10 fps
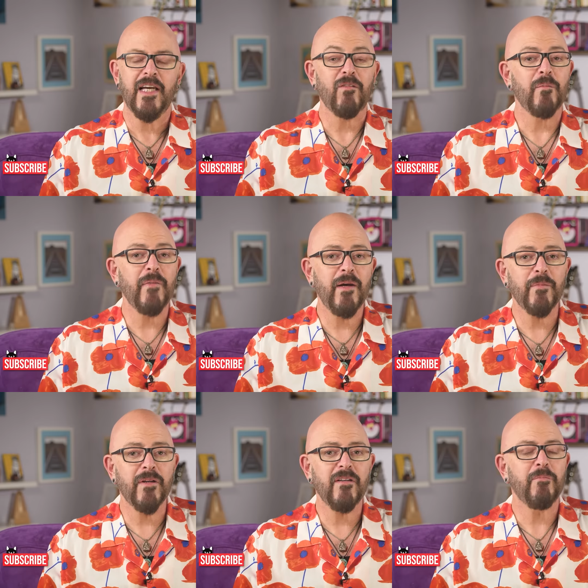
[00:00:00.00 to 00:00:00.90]
And
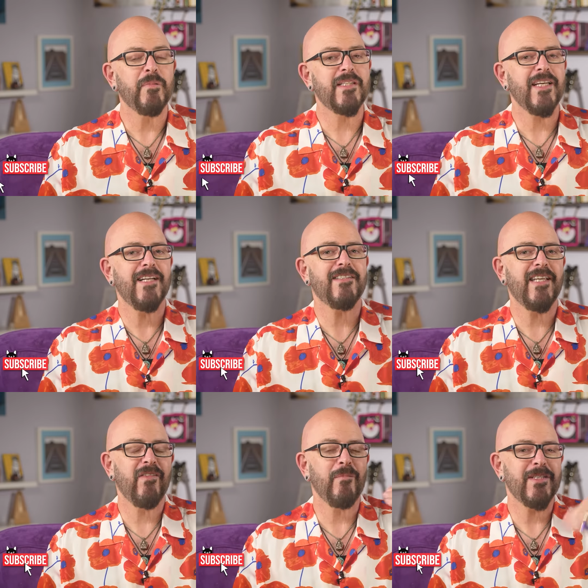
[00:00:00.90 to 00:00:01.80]
remember, besides
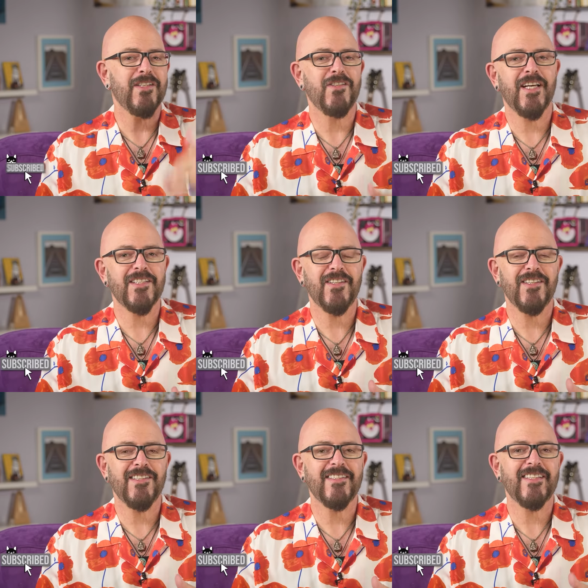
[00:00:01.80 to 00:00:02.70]
giving me
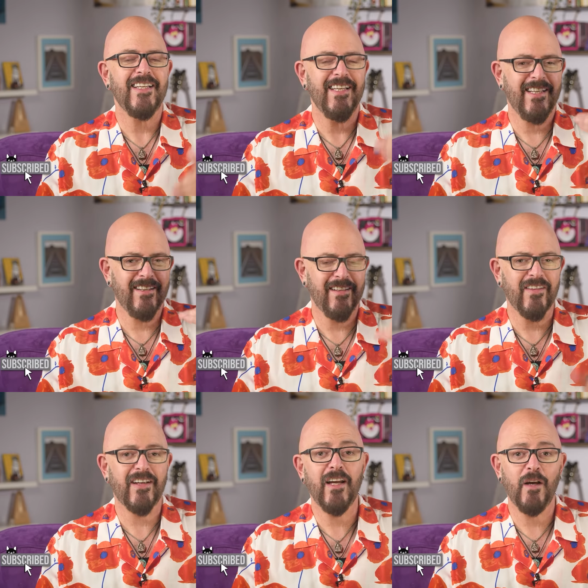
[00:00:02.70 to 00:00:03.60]
suggestions in
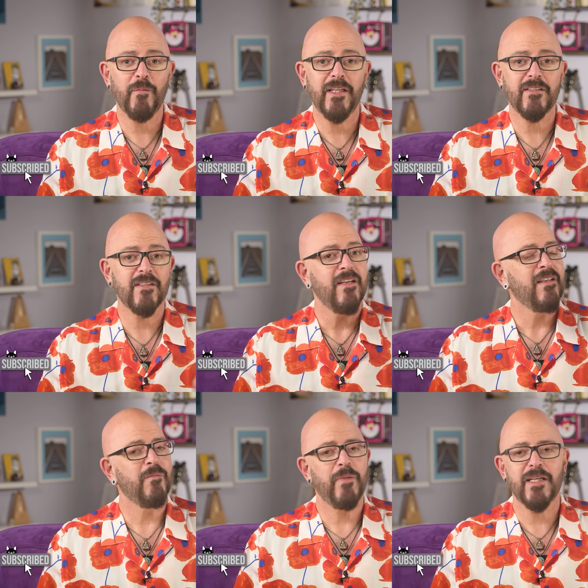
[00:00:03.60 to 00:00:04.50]
the comments,
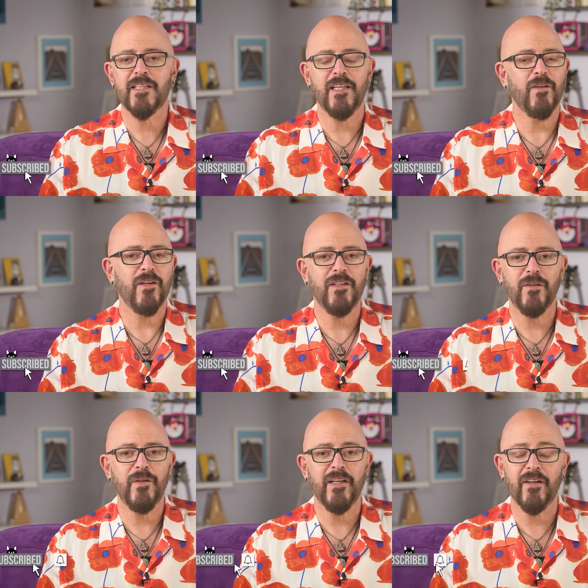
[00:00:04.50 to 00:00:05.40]
the best thing you could
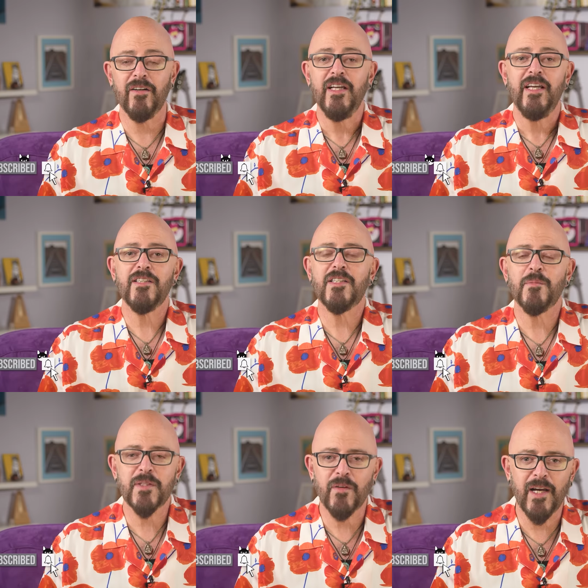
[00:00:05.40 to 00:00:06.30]
do here is
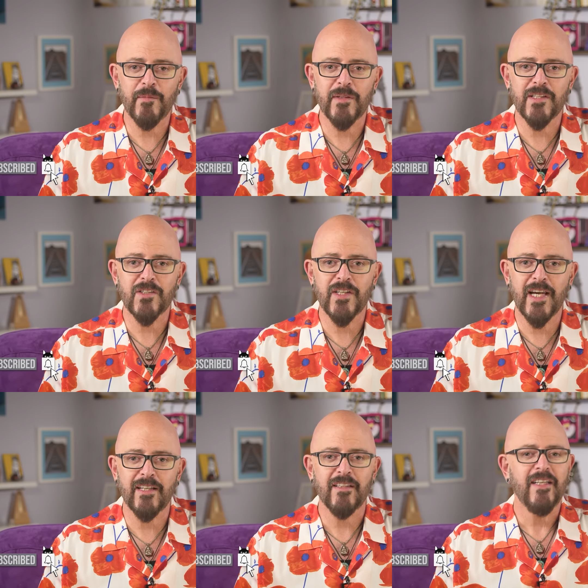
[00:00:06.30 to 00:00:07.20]
subscribe to this
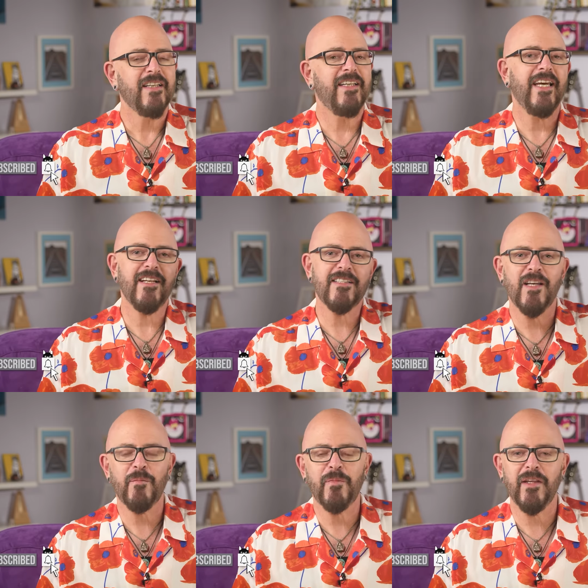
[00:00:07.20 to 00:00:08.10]
channel. Get us up